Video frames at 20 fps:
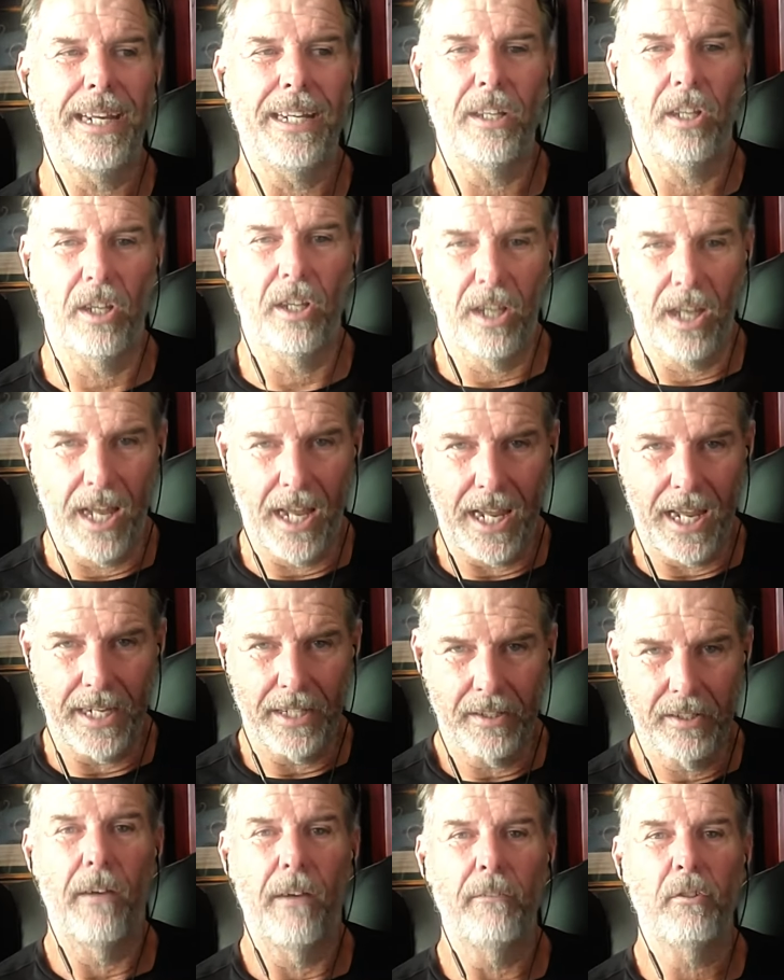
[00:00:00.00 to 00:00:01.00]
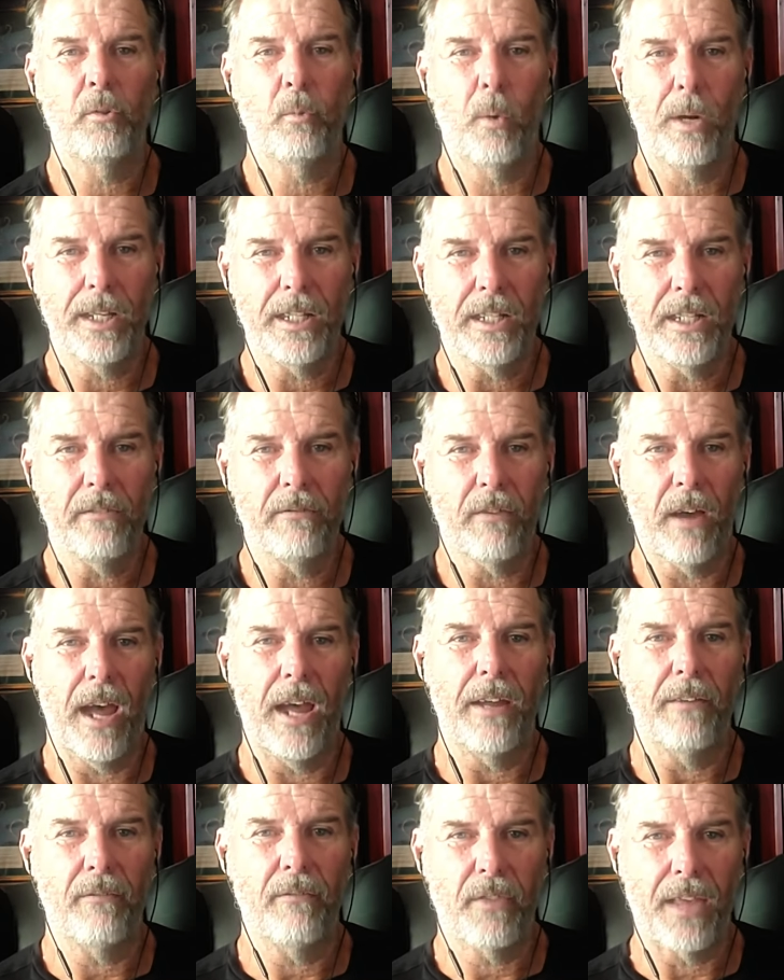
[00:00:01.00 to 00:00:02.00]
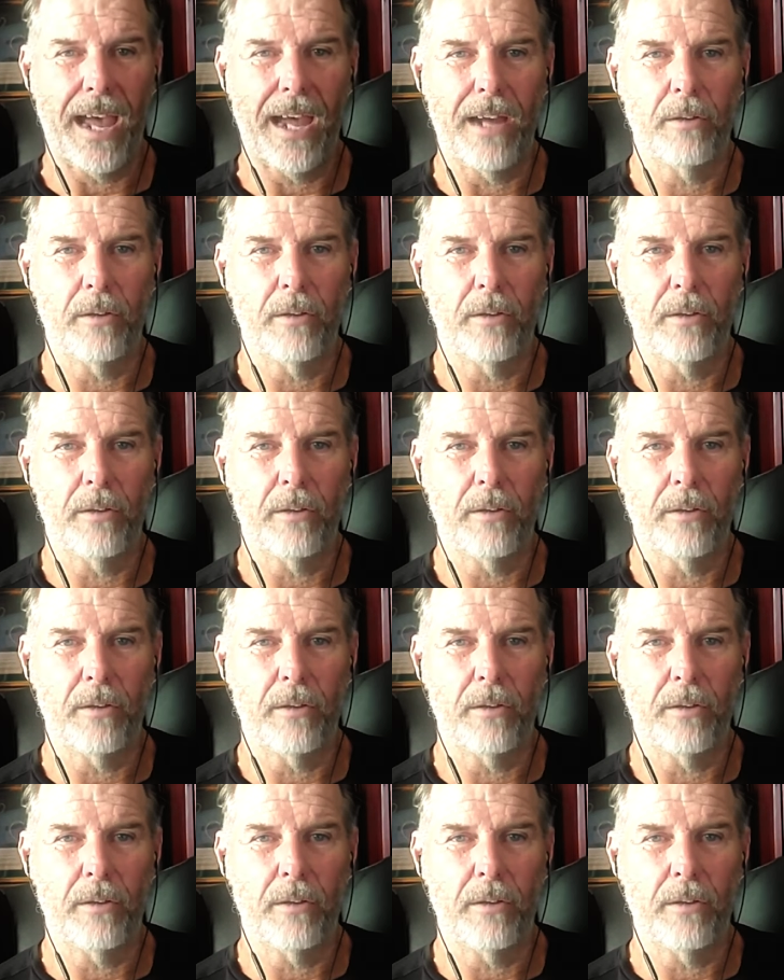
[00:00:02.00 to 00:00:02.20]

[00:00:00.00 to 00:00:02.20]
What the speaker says: a lot of $25,000